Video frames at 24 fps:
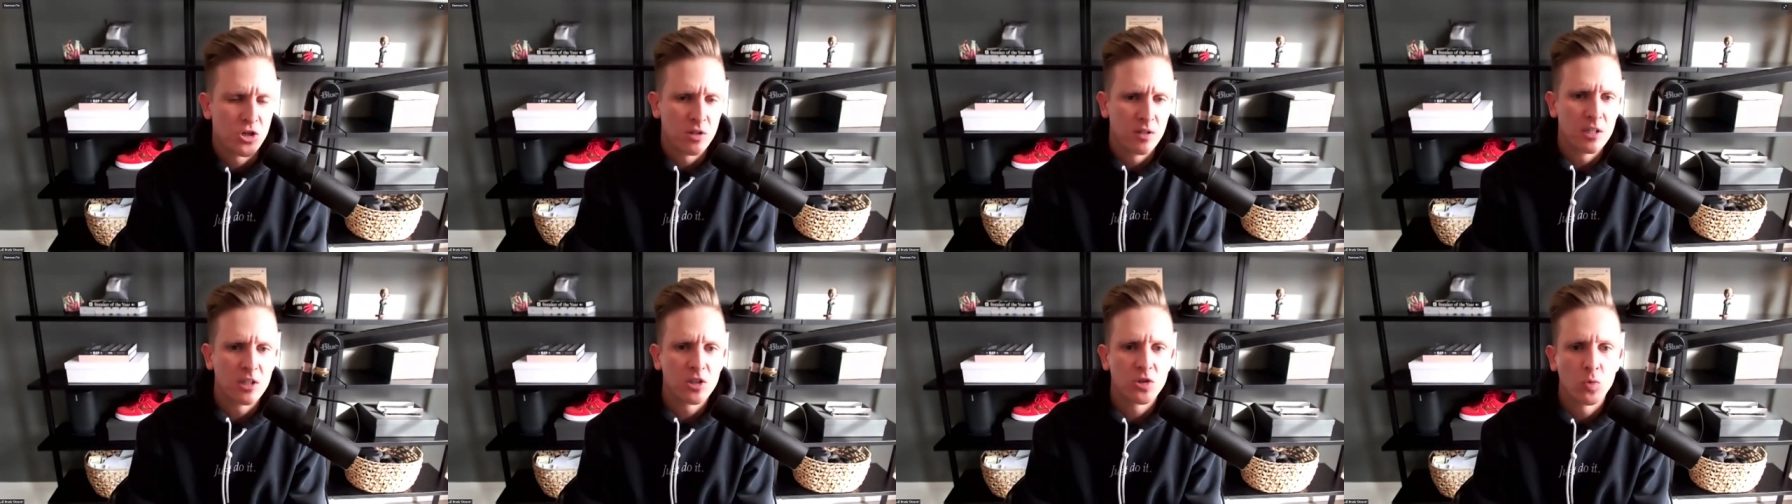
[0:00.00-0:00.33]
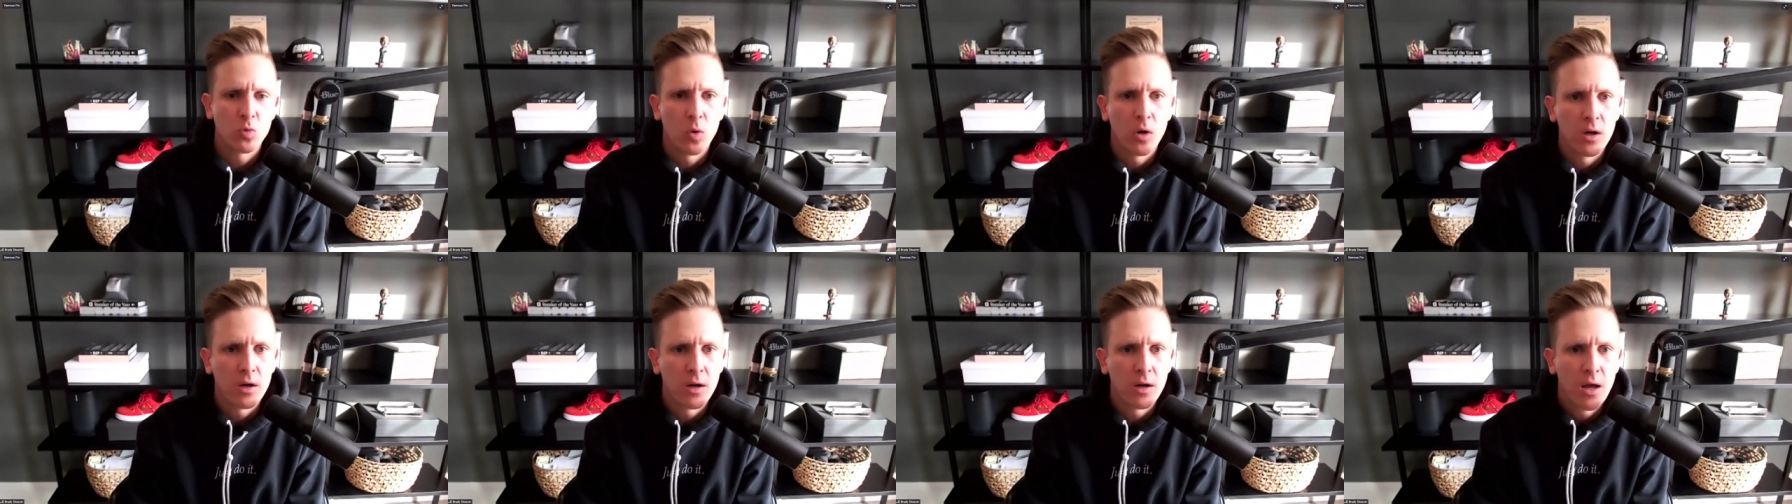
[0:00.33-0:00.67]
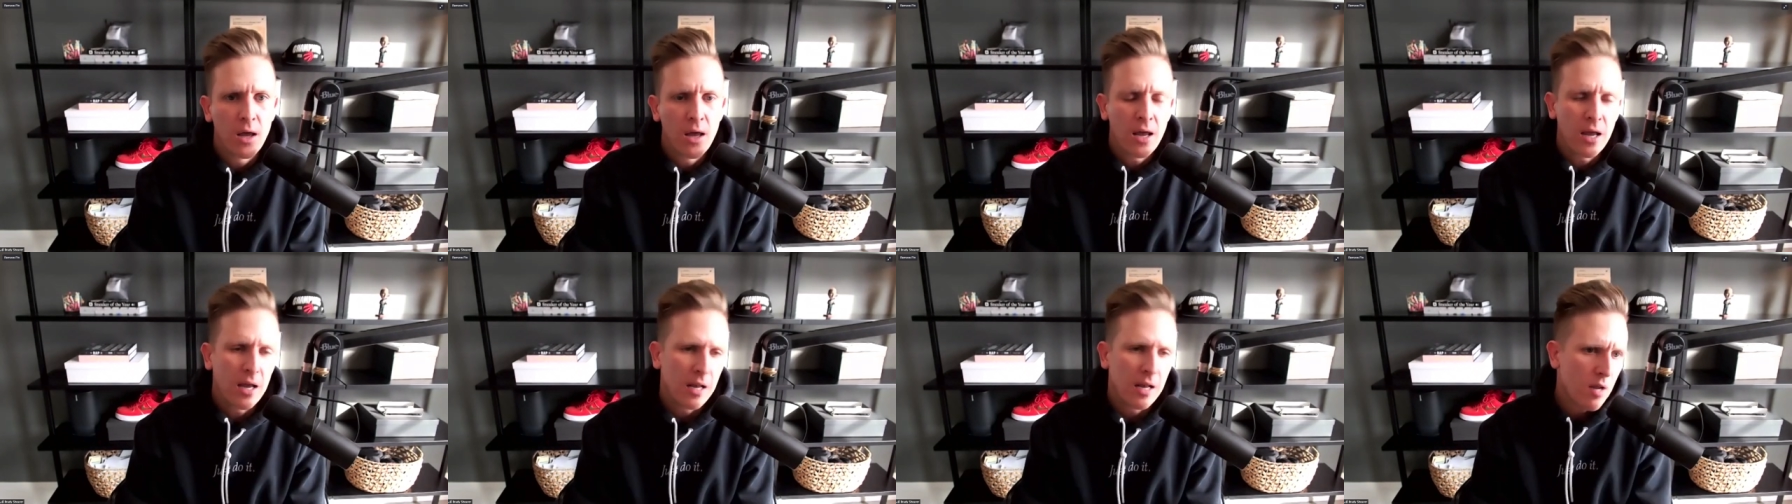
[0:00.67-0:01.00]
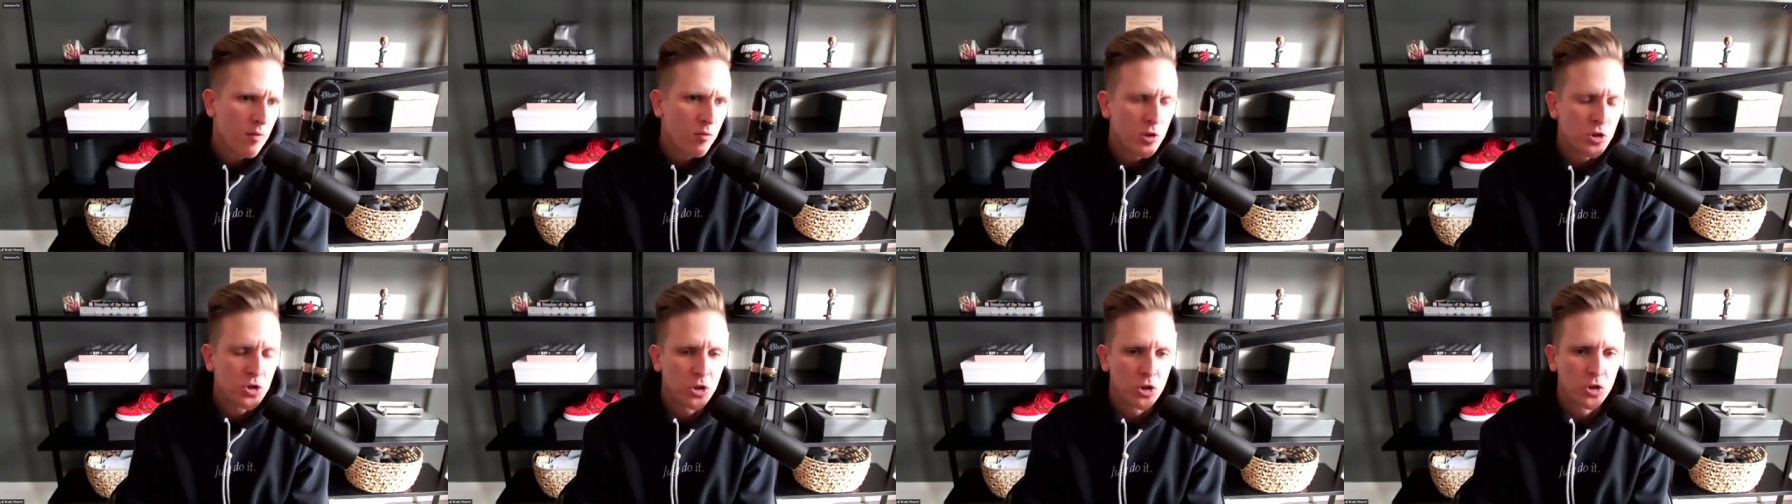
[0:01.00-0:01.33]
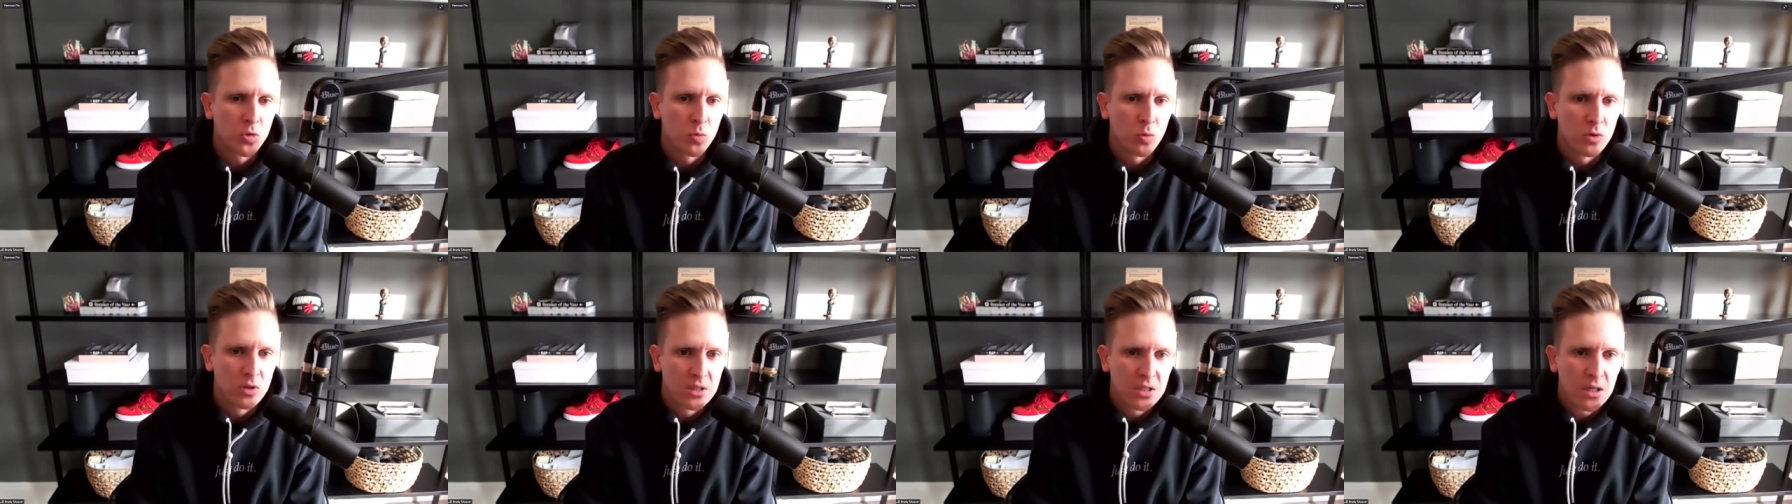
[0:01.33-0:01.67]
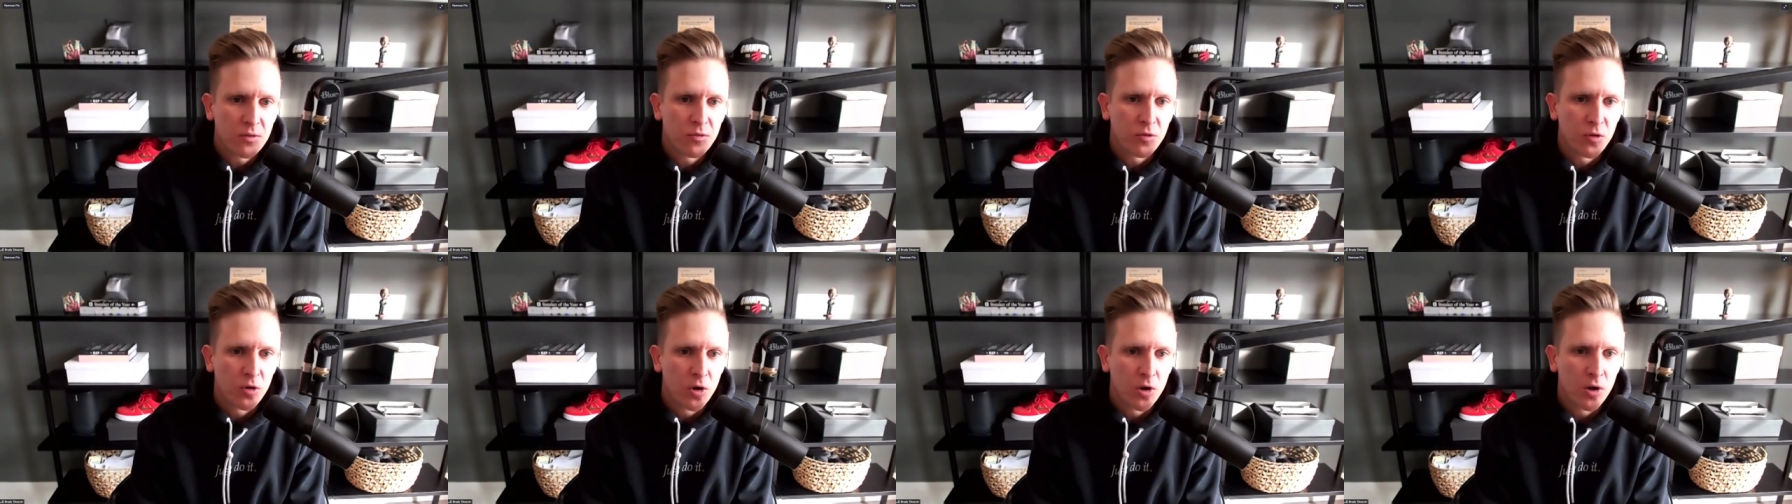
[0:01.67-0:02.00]
in this one? And every church will
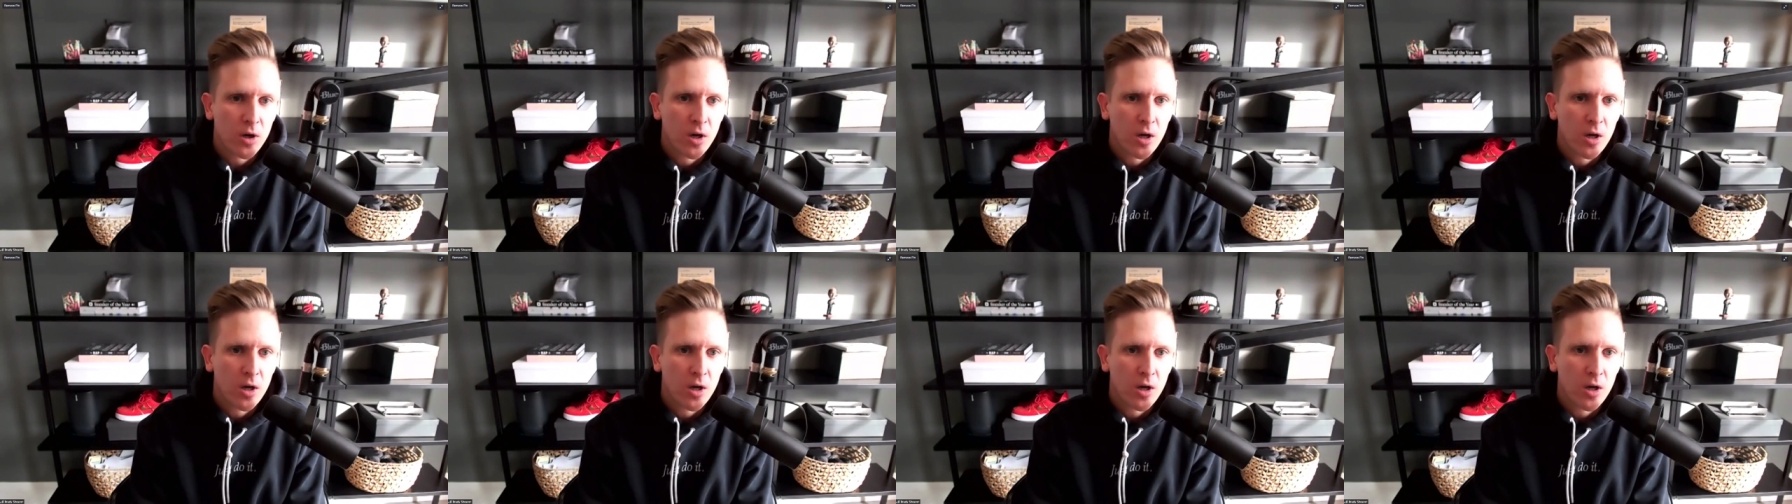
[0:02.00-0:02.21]
differ.